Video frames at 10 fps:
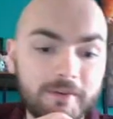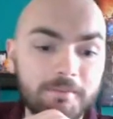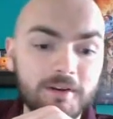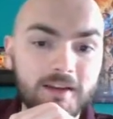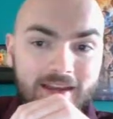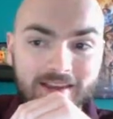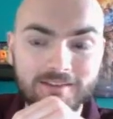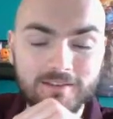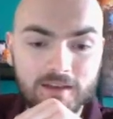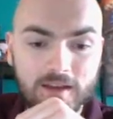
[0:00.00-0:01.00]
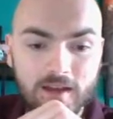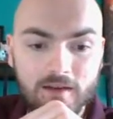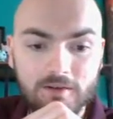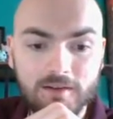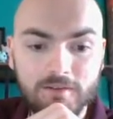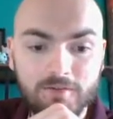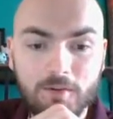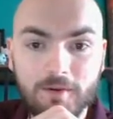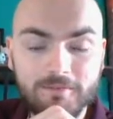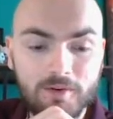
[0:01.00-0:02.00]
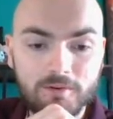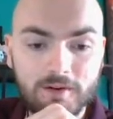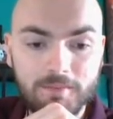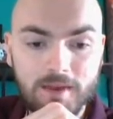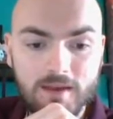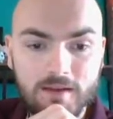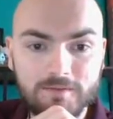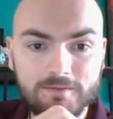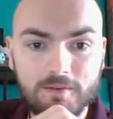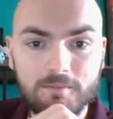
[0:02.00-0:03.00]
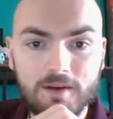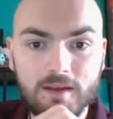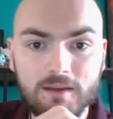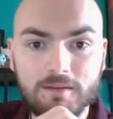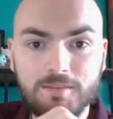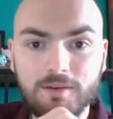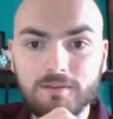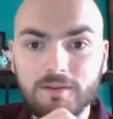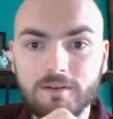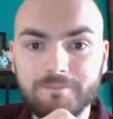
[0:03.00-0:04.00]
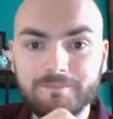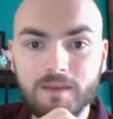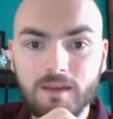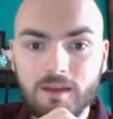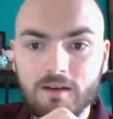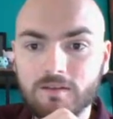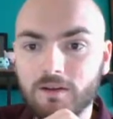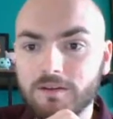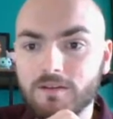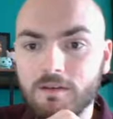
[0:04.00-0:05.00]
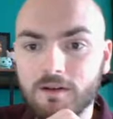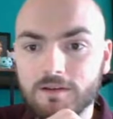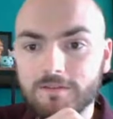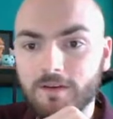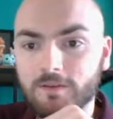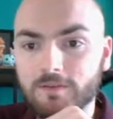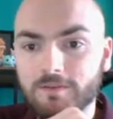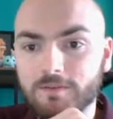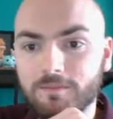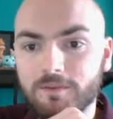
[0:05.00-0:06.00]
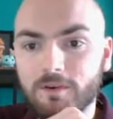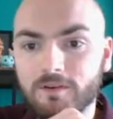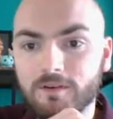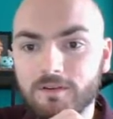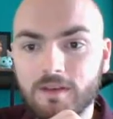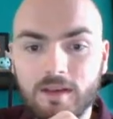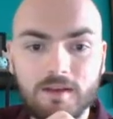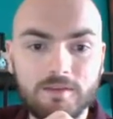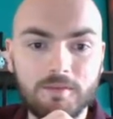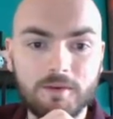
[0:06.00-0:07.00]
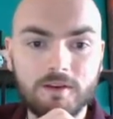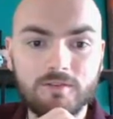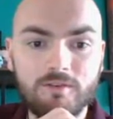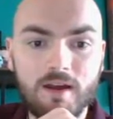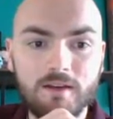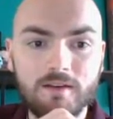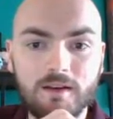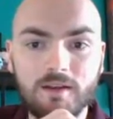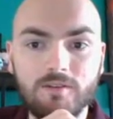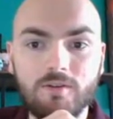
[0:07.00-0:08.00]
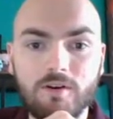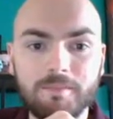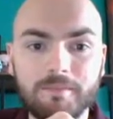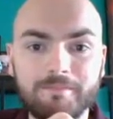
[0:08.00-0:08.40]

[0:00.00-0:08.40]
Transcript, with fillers: simple it is. Right, I've got my folder up here from my computer. Got a nice photo and dogs here, so I'm going to drag and drop,